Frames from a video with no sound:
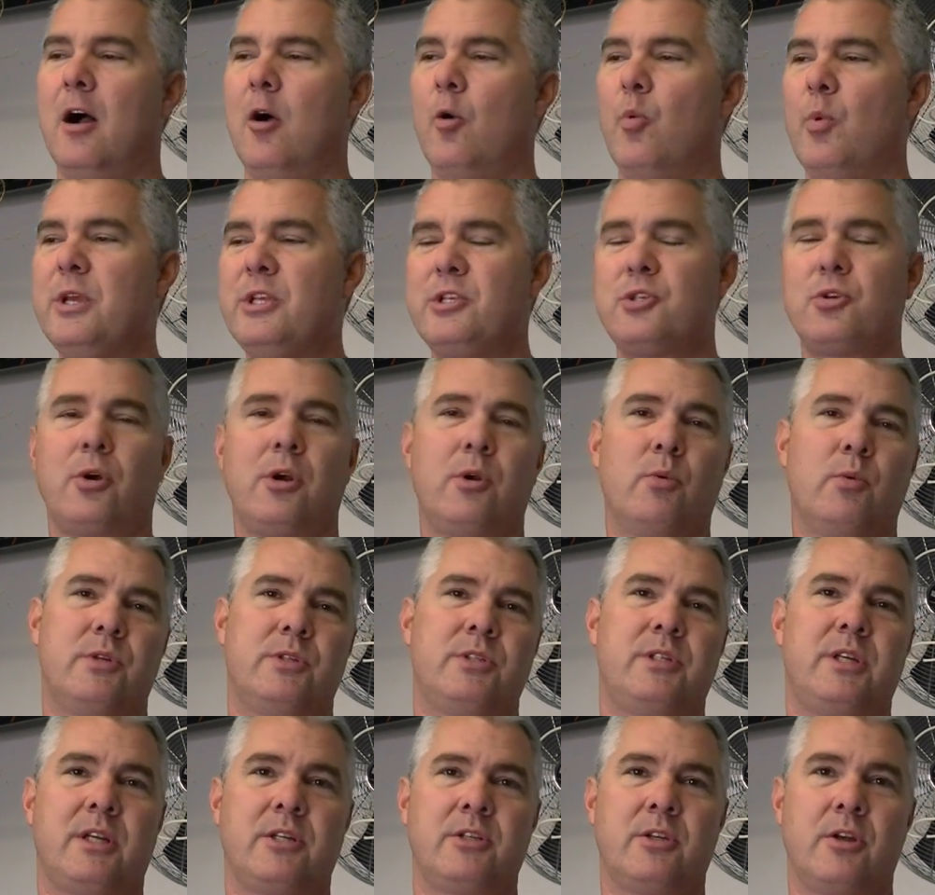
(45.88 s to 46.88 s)
We started with
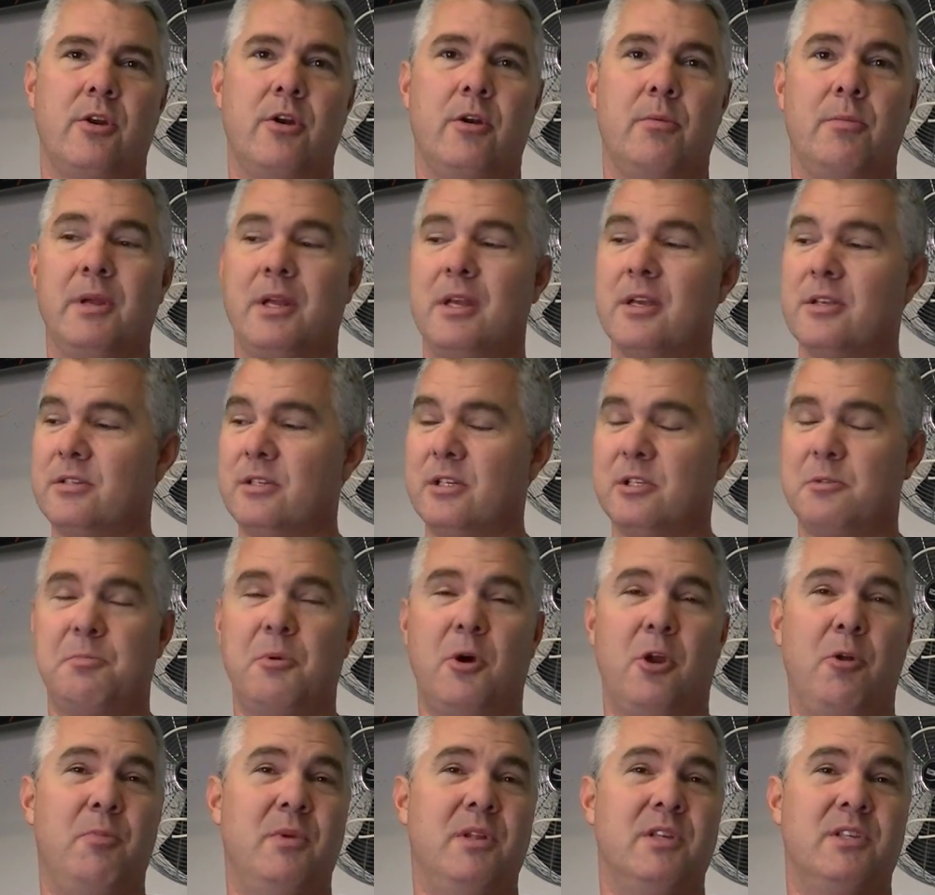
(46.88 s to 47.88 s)
600 because this
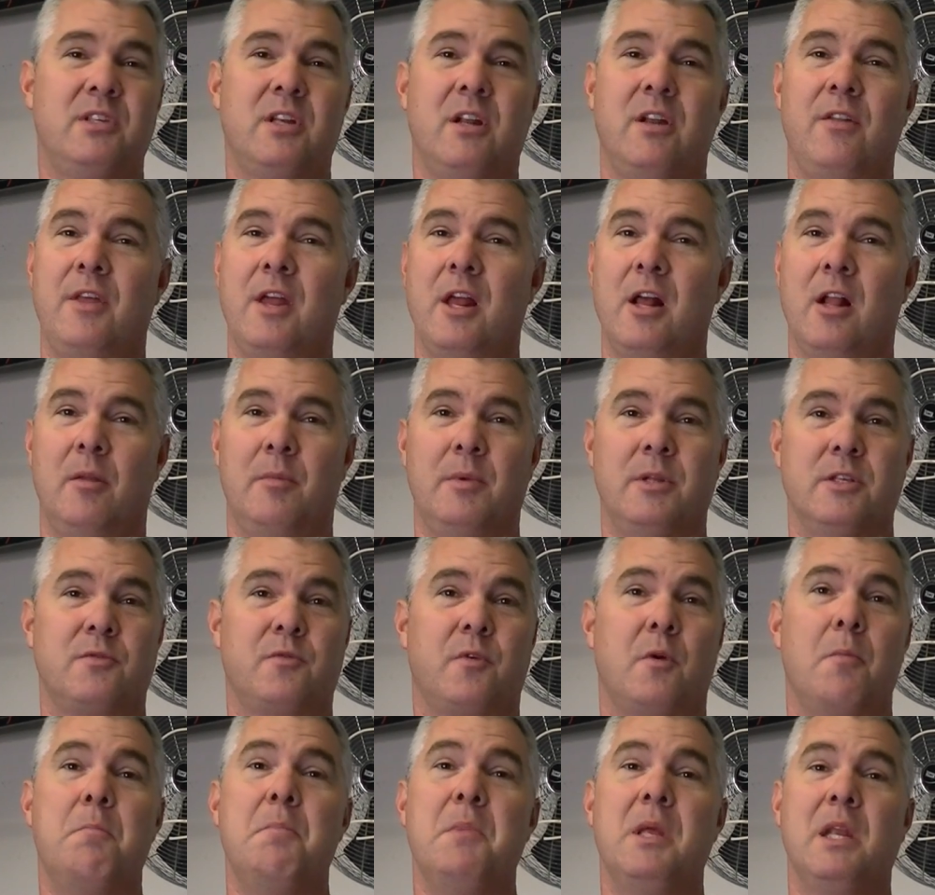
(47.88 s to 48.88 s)
boat had been sitting in the elements
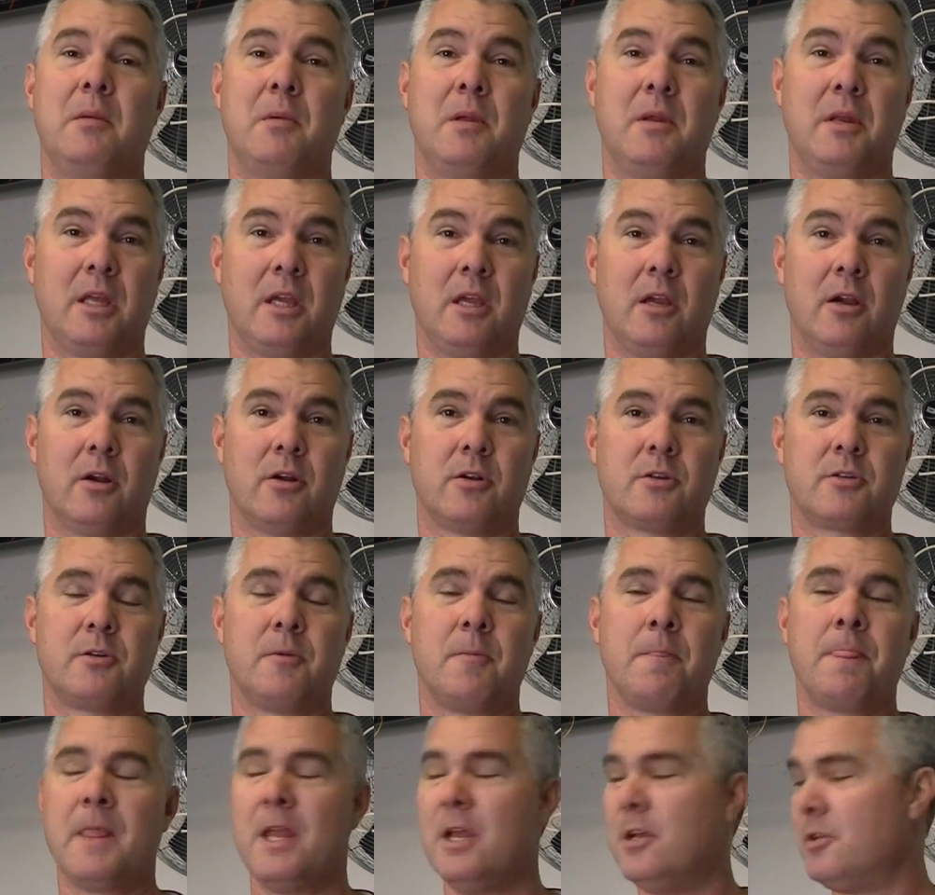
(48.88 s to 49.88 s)
for many, many years.